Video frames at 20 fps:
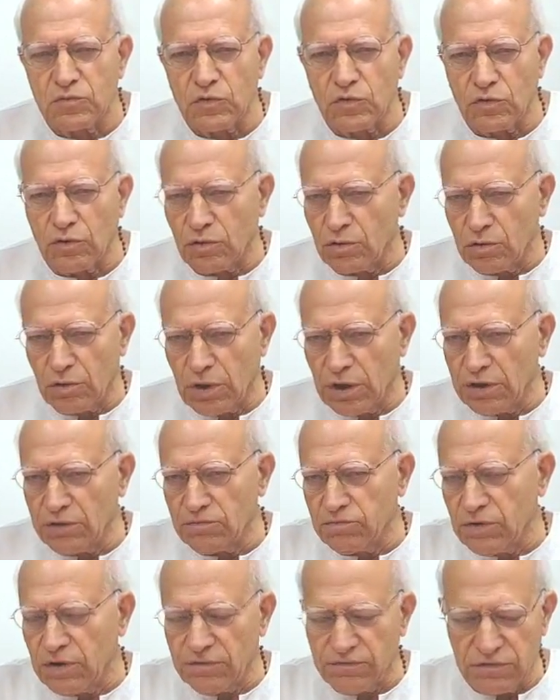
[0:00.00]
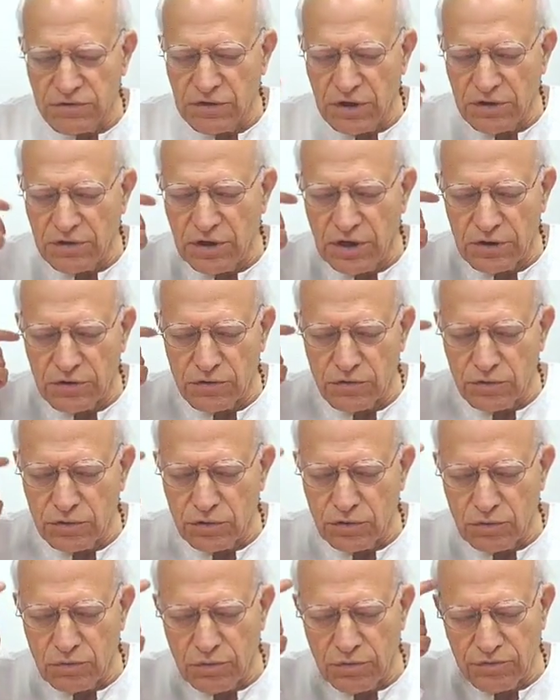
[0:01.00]
So I've said that to
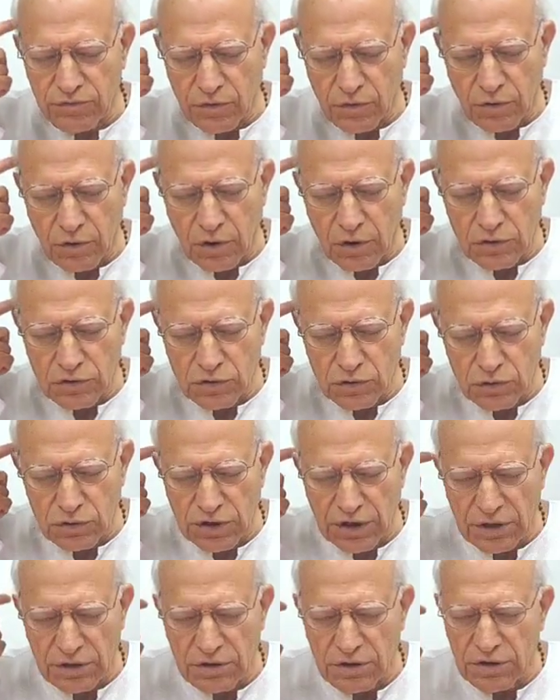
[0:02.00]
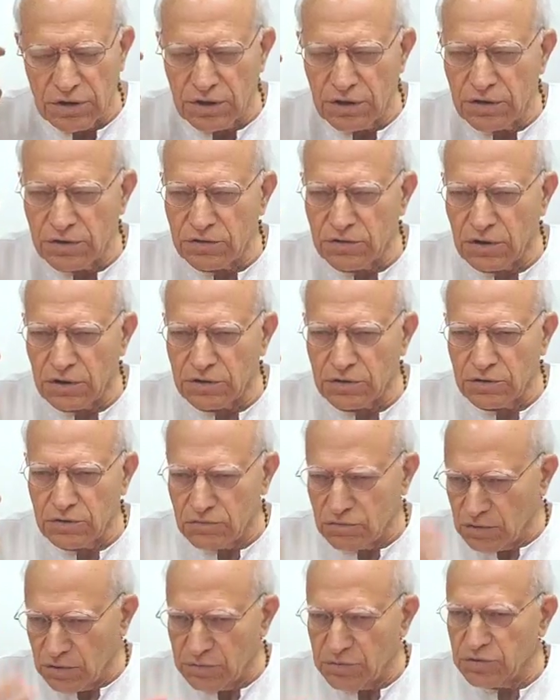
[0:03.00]
you before also, that the instruction,
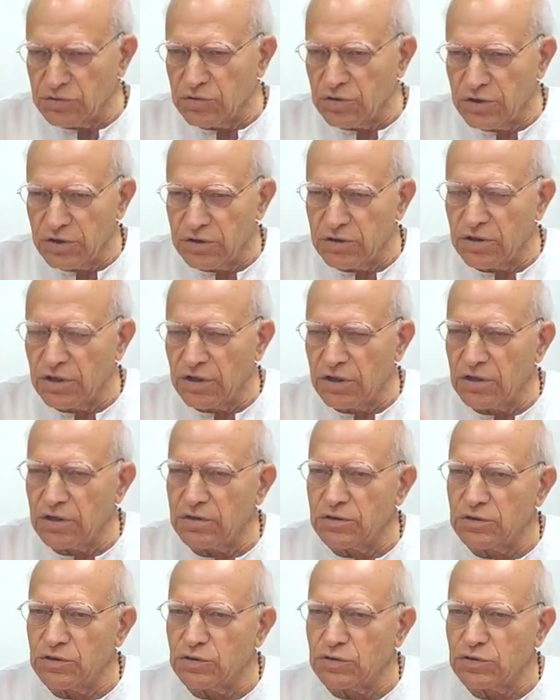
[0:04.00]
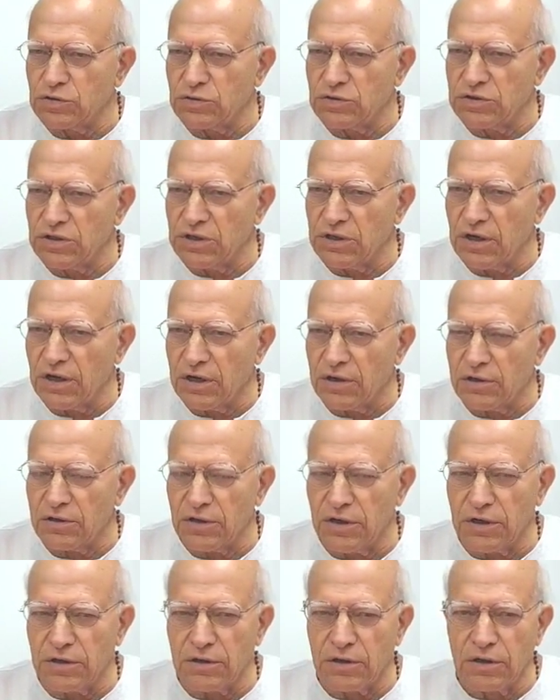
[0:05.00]
Swami Dayanand used to say
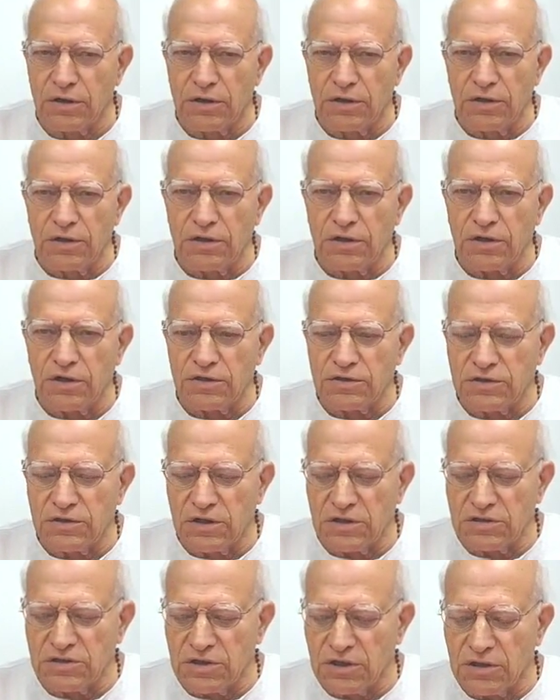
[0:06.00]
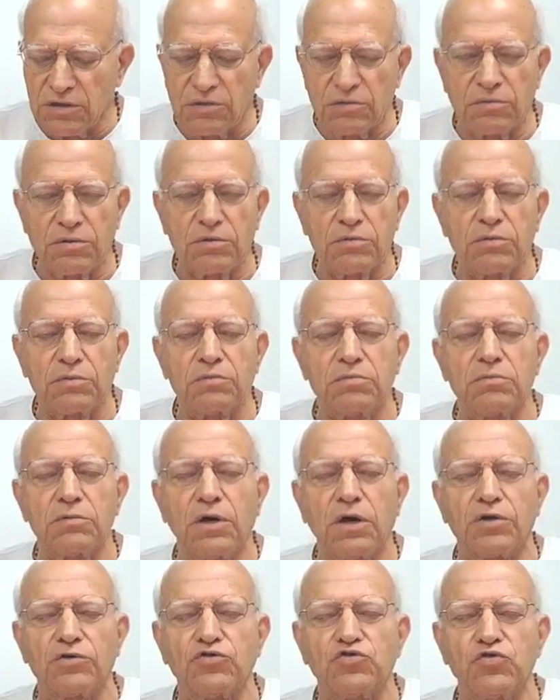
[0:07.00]
that Krishna said,
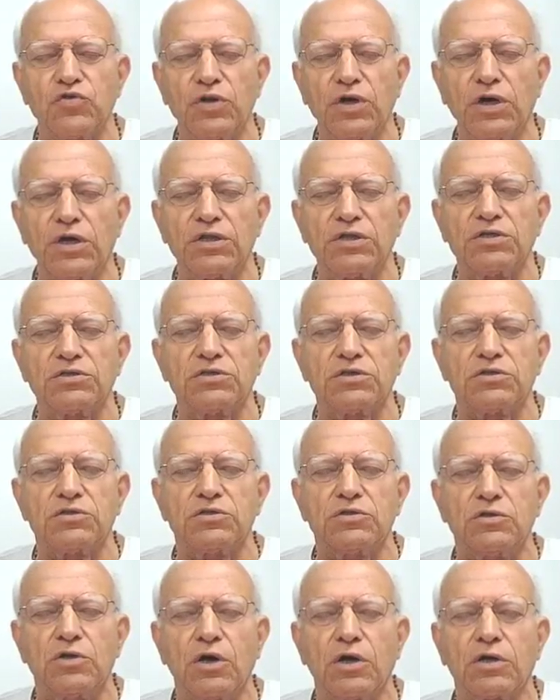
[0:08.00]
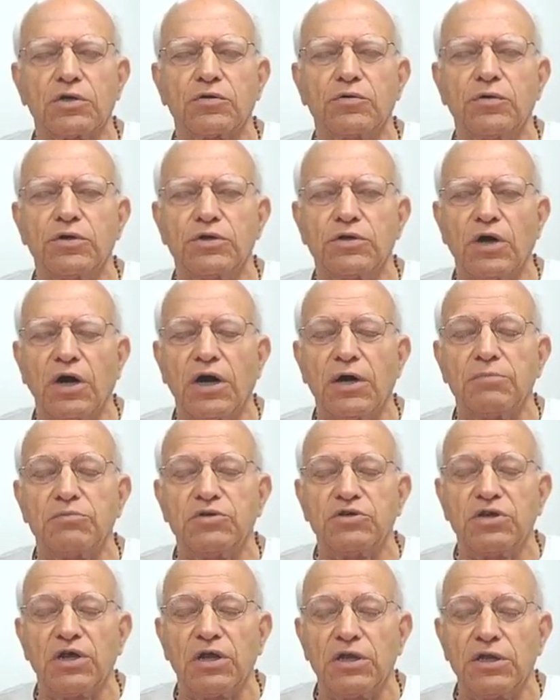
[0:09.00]
Arjuna, this is not going to, I'm
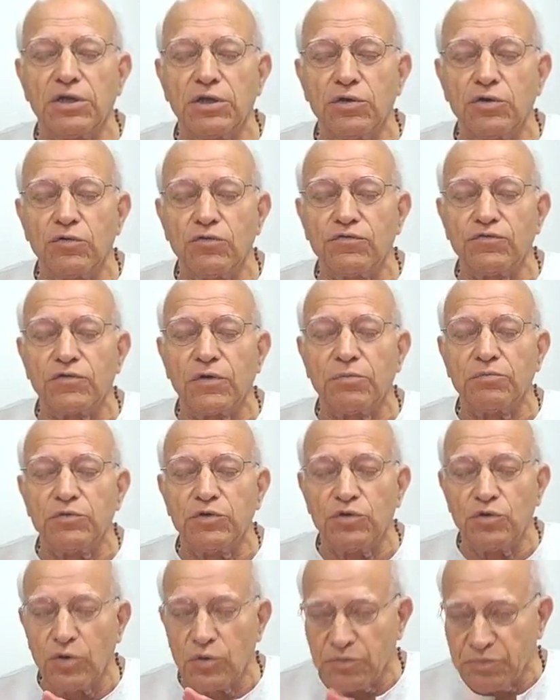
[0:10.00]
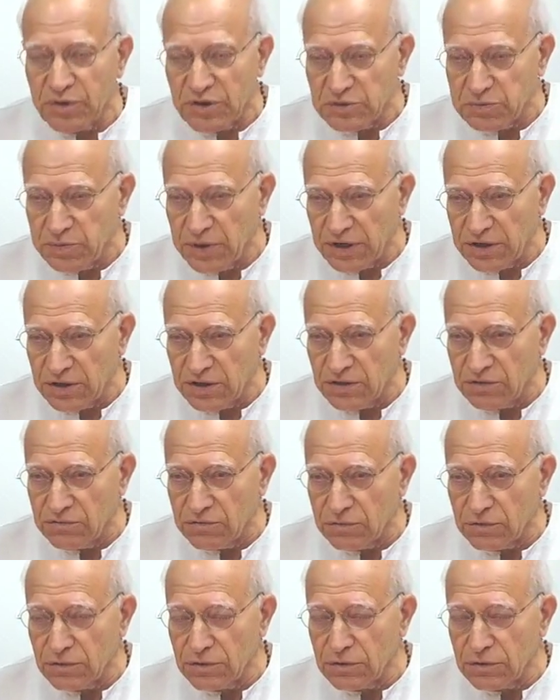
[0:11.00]
telling you from your perspective.